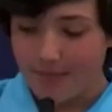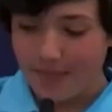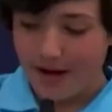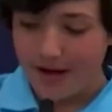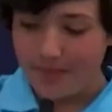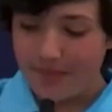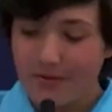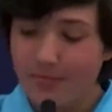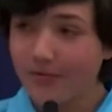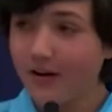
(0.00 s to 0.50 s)
Hi,
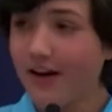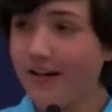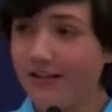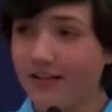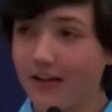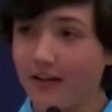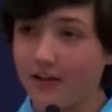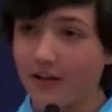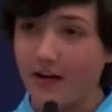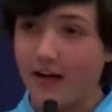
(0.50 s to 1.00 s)
my name is Brad
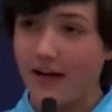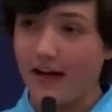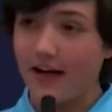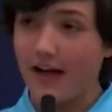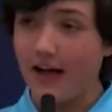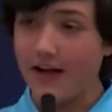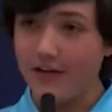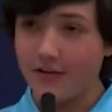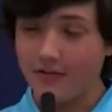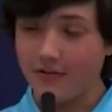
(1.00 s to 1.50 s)
Taylor,
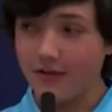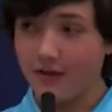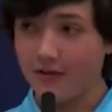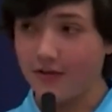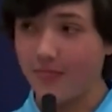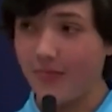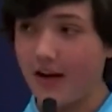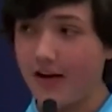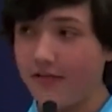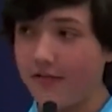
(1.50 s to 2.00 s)
and I just
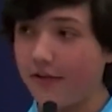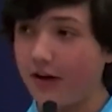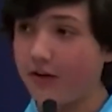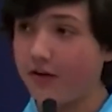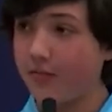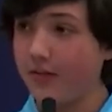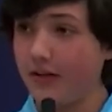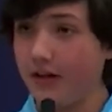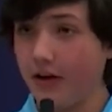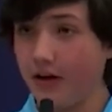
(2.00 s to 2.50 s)
finished my
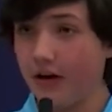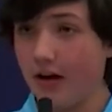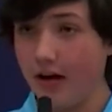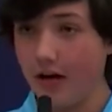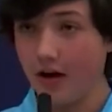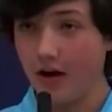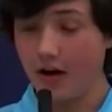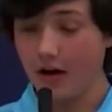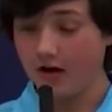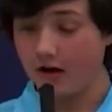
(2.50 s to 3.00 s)
freshman year
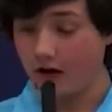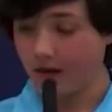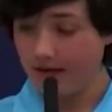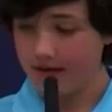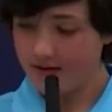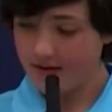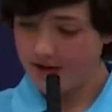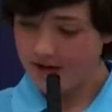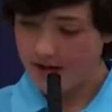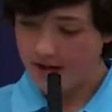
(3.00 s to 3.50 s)
at
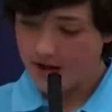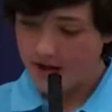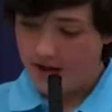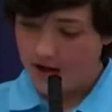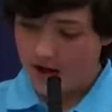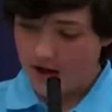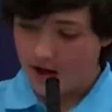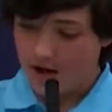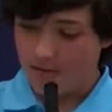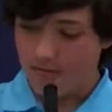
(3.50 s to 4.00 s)
RHS.
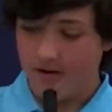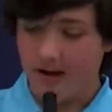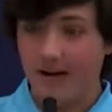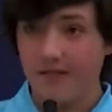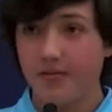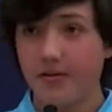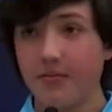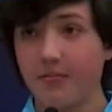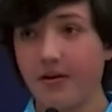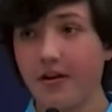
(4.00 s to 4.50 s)
Um,
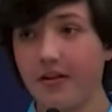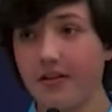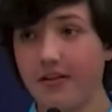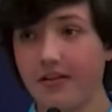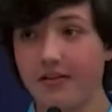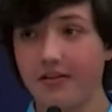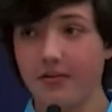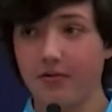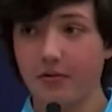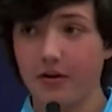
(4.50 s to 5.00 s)
I've been a part of
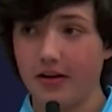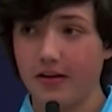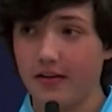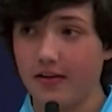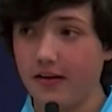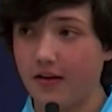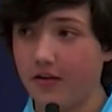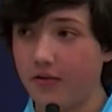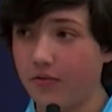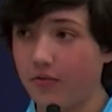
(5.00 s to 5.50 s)
District
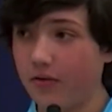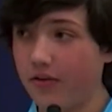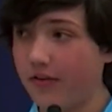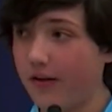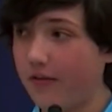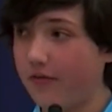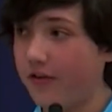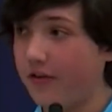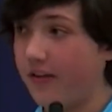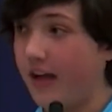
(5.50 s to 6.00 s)
196
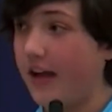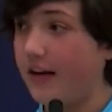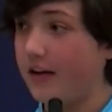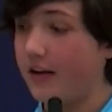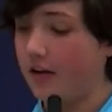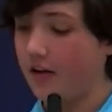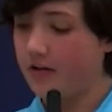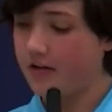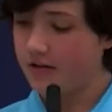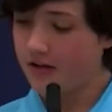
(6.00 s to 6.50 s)
schools now for
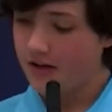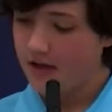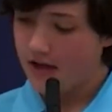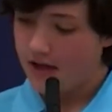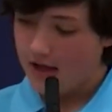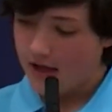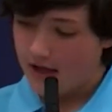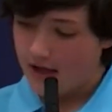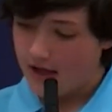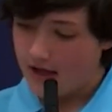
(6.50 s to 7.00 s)
10 years,
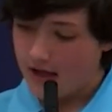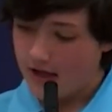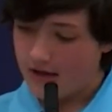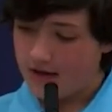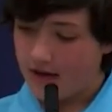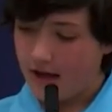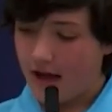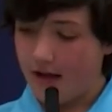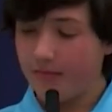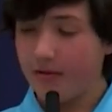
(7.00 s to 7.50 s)

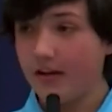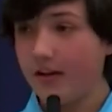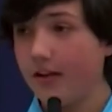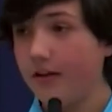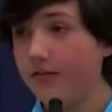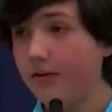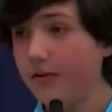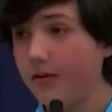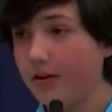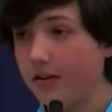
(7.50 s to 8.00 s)
and I'm going to
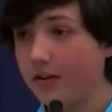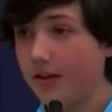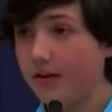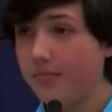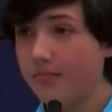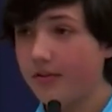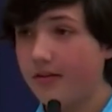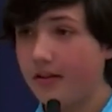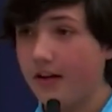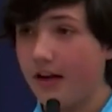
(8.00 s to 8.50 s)
give you a
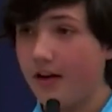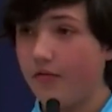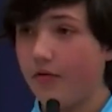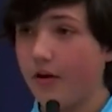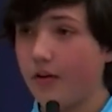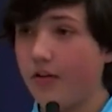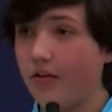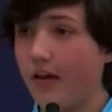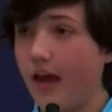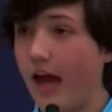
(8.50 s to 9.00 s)
glimpse today
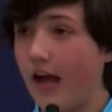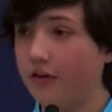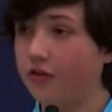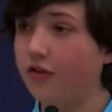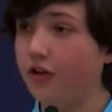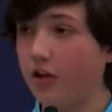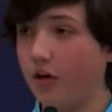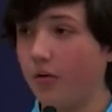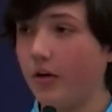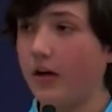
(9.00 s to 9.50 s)
of what's
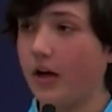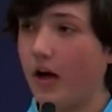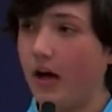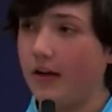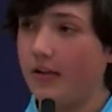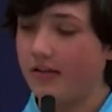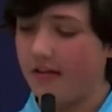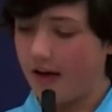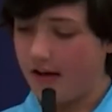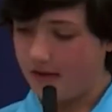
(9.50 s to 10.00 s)
actually going
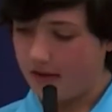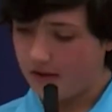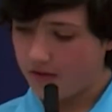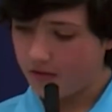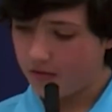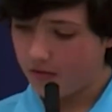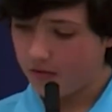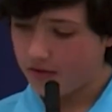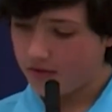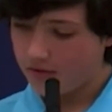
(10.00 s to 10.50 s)
on inside
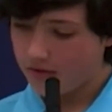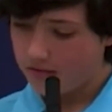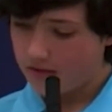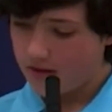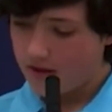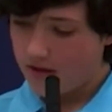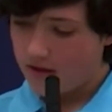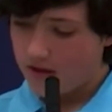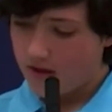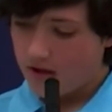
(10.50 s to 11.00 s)
these schools.
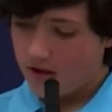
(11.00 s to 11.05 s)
